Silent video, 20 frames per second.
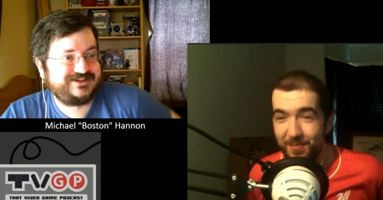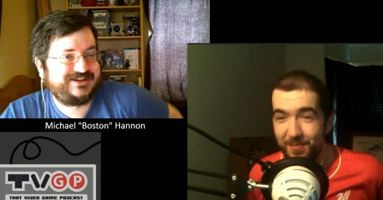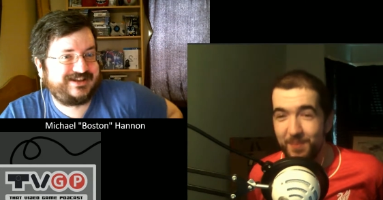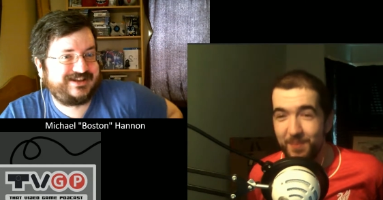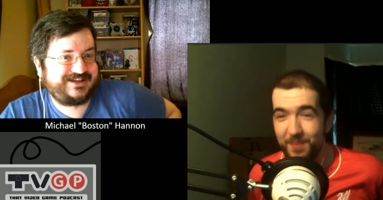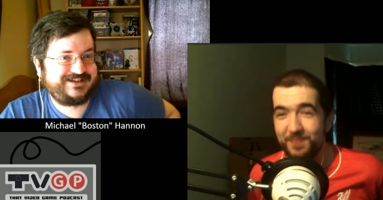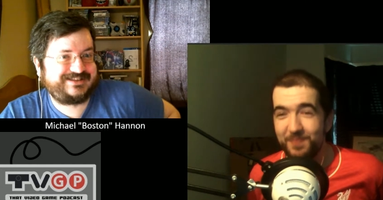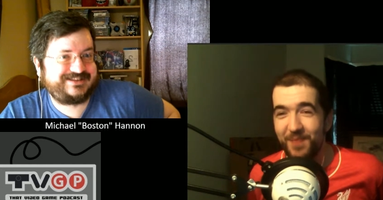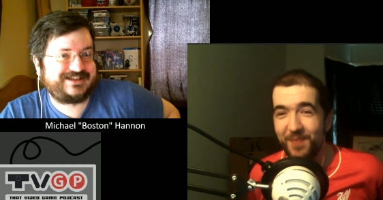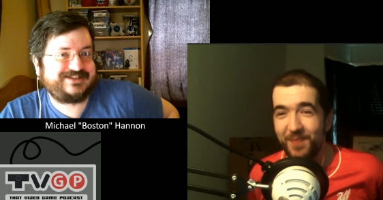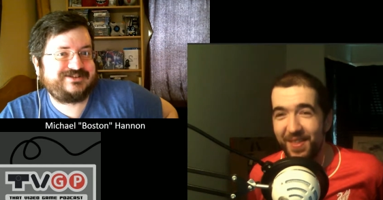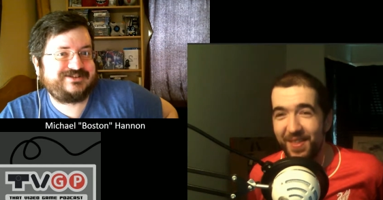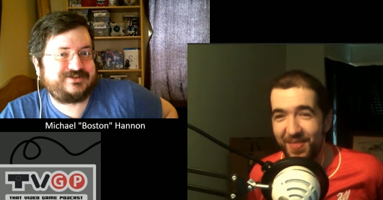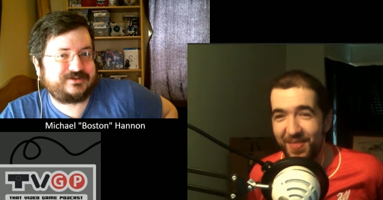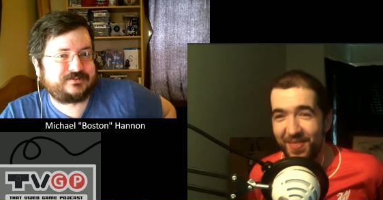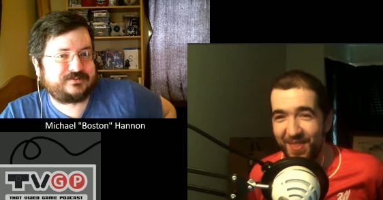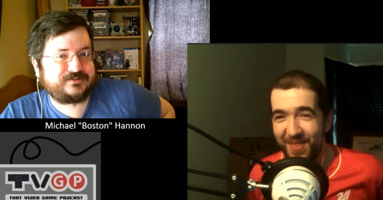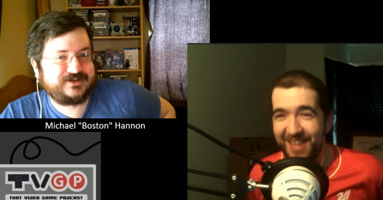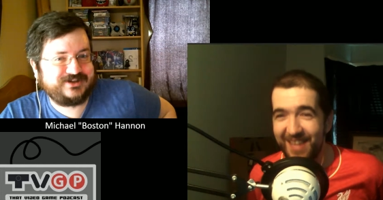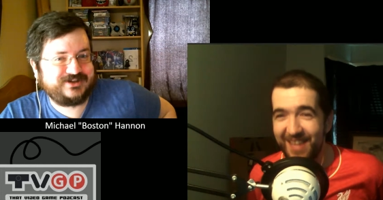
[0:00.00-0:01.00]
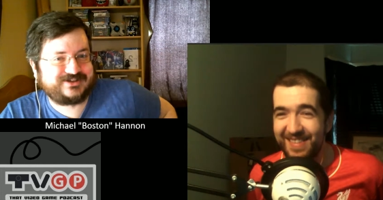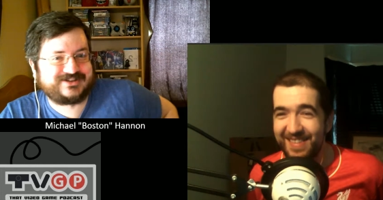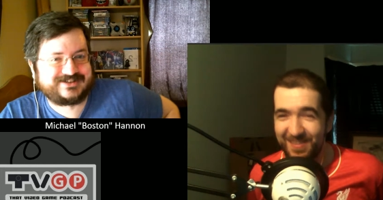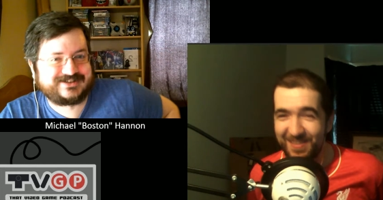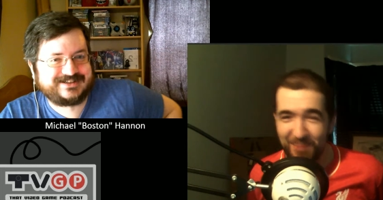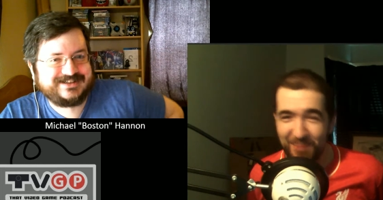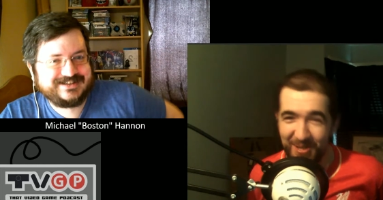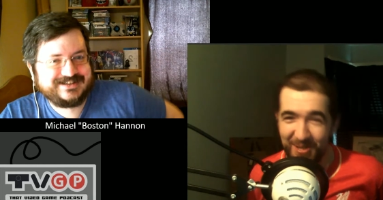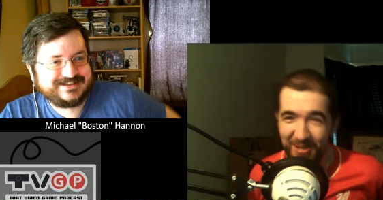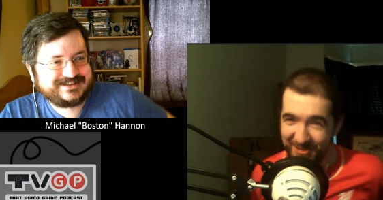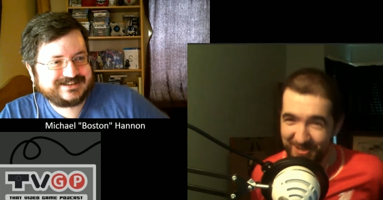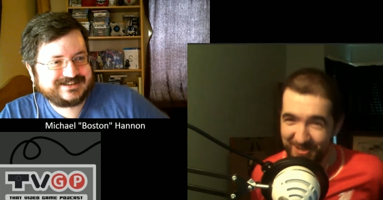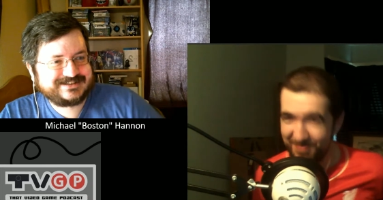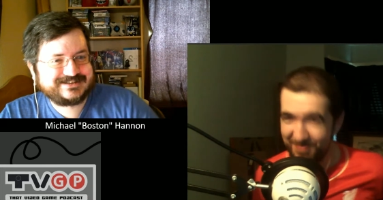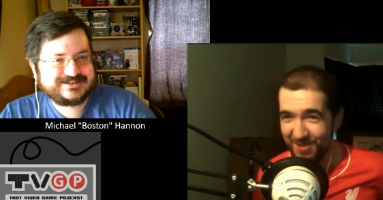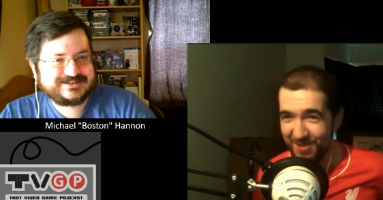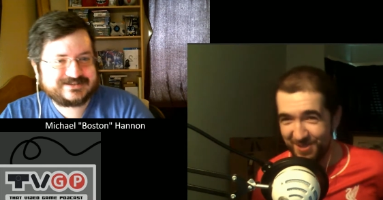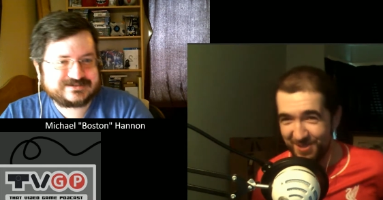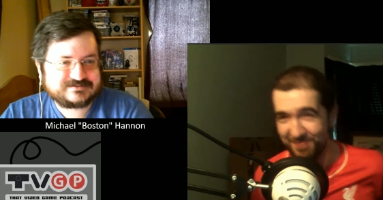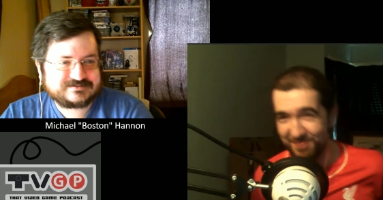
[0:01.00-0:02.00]
Speaker 1: like that's, that's, the real the part that bothers
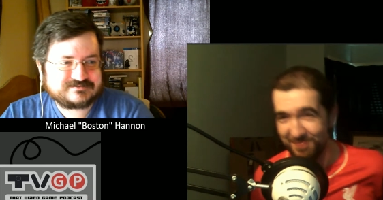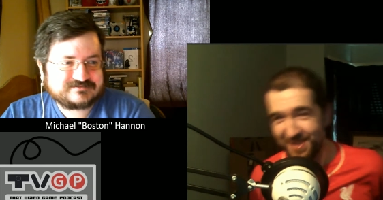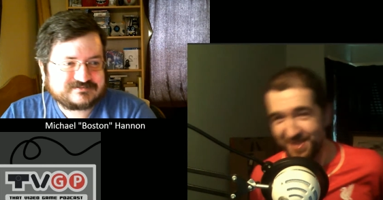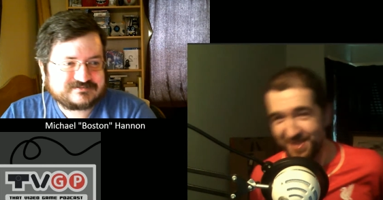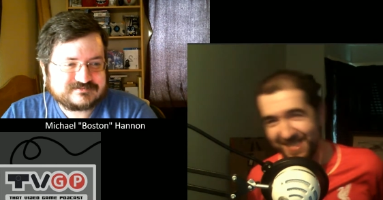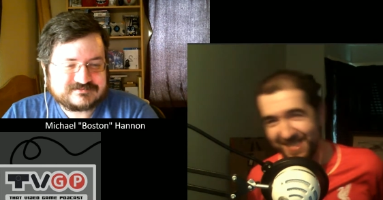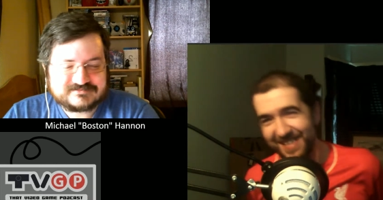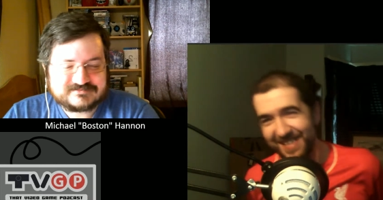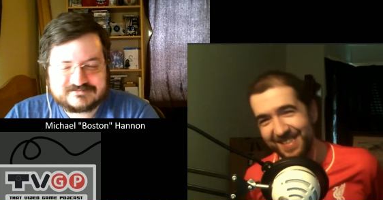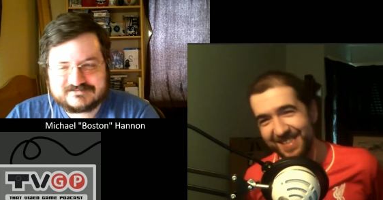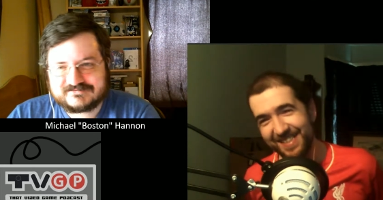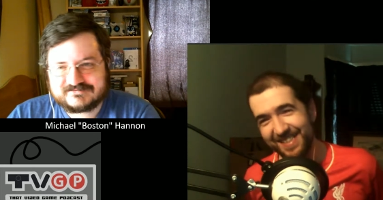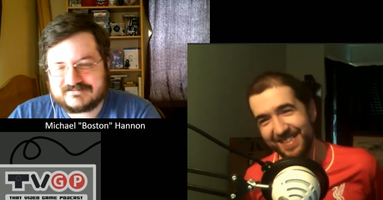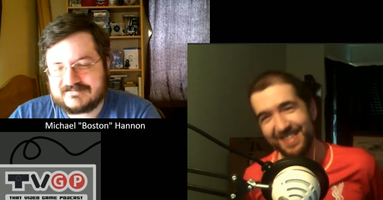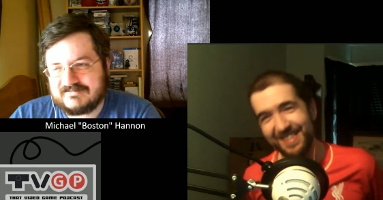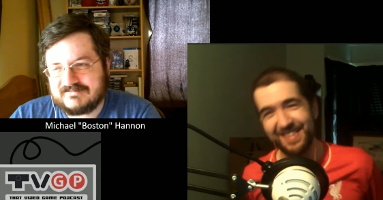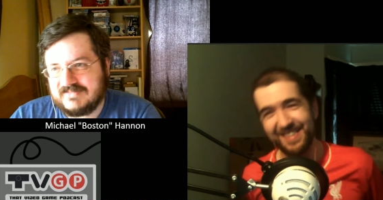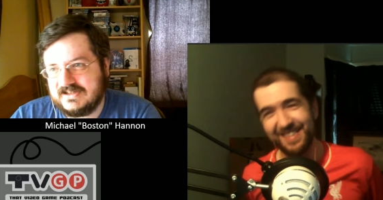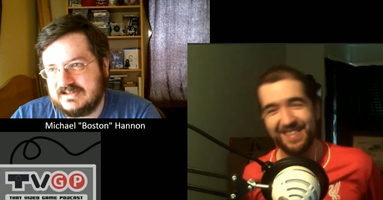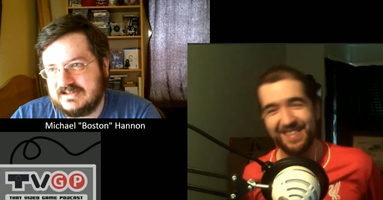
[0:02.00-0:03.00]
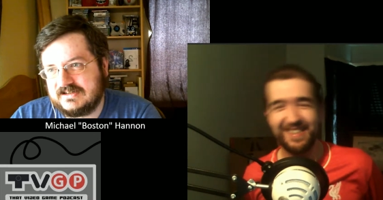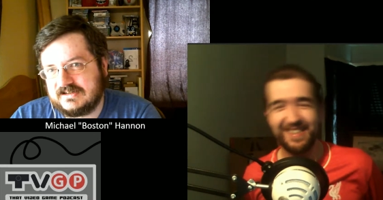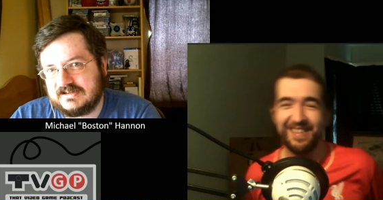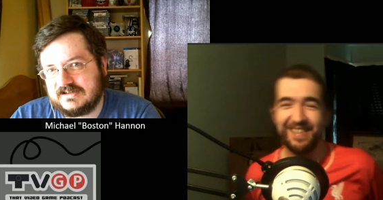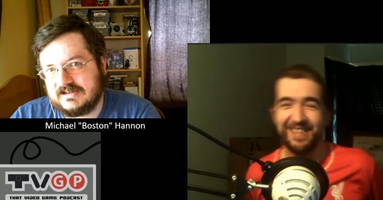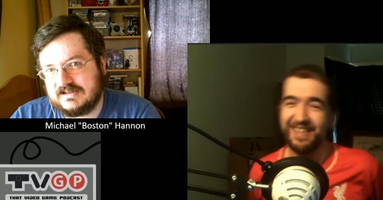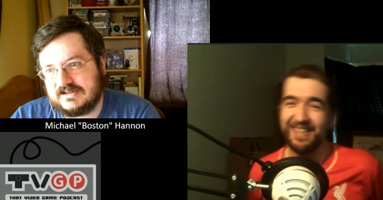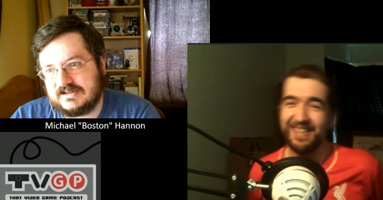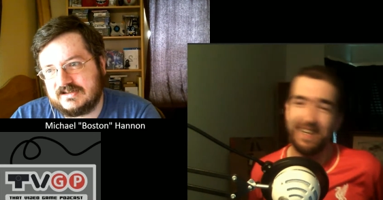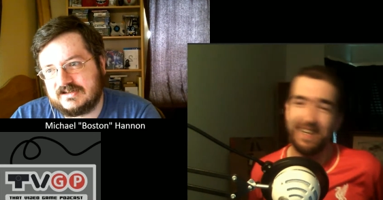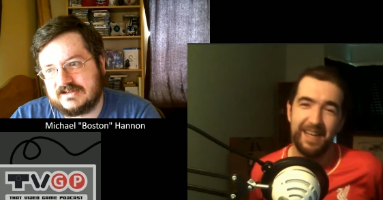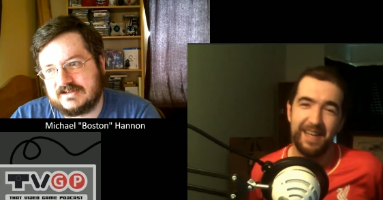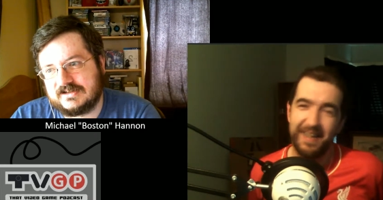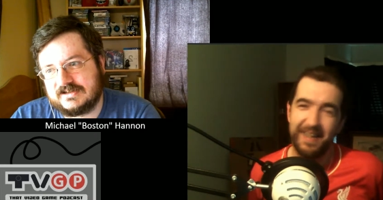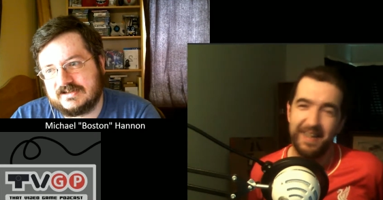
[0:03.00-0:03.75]
me. Uh,